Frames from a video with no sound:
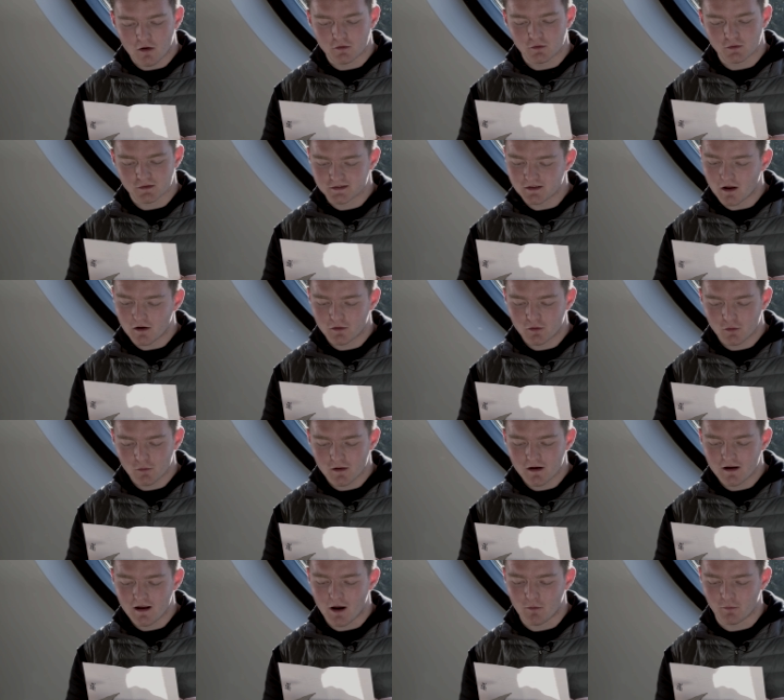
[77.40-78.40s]
on your stunt
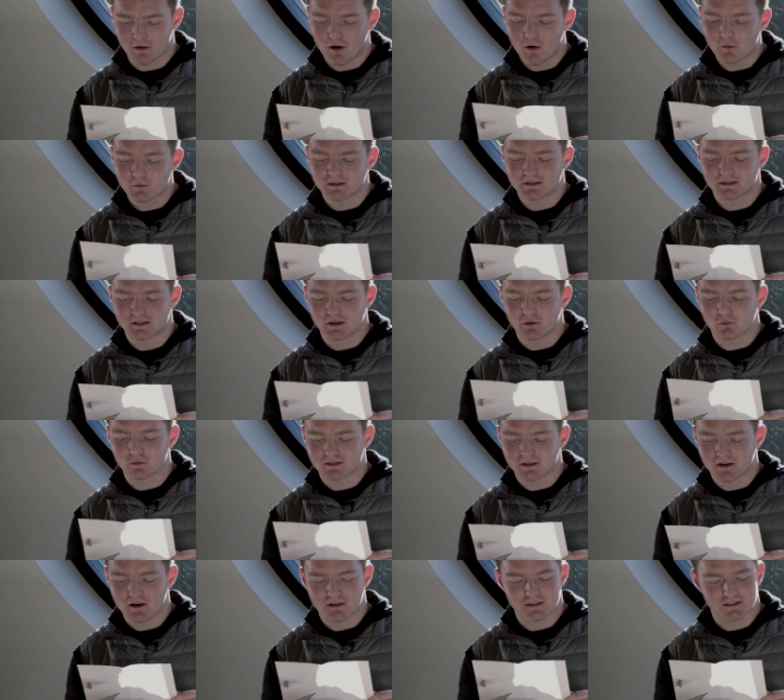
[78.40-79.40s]
career and we hope to see you
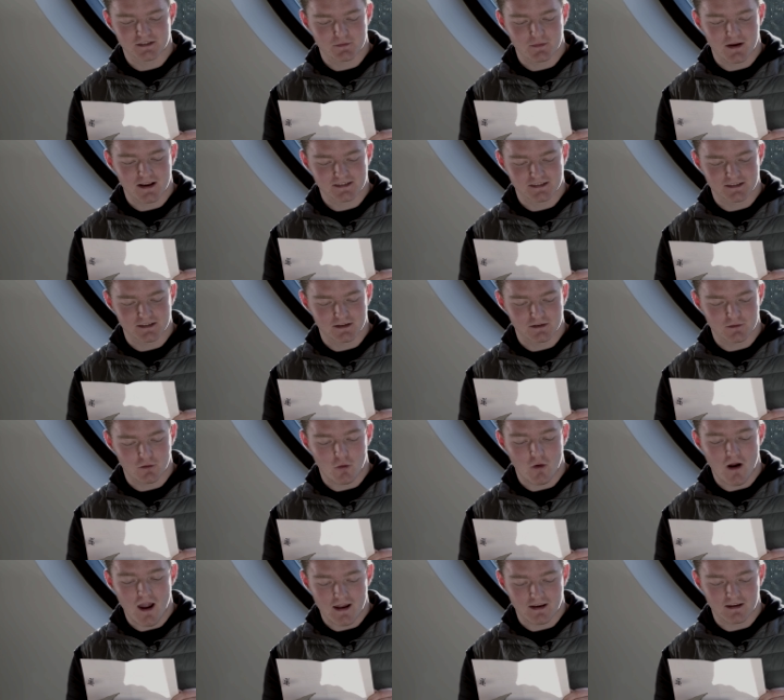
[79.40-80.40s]
return as Sebastian
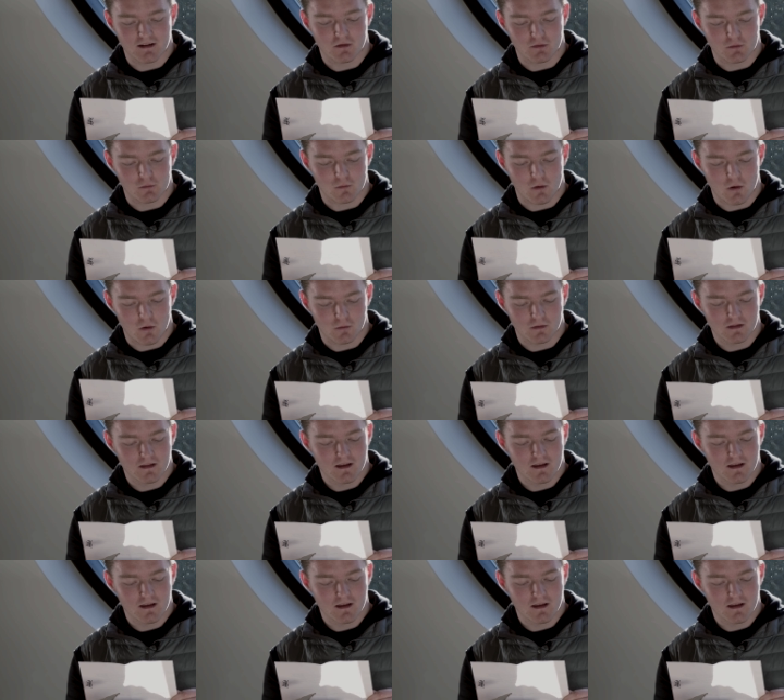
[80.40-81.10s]
or any other role.